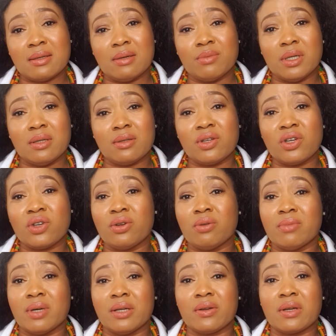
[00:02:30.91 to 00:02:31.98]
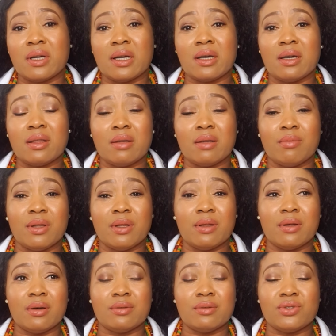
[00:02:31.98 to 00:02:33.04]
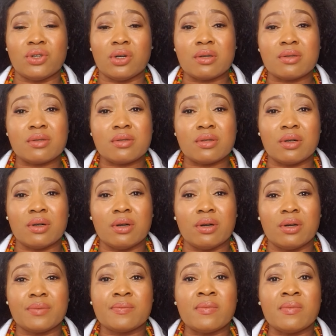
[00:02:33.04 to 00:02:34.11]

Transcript: I mean, cucumber, you can get them in the drugstore,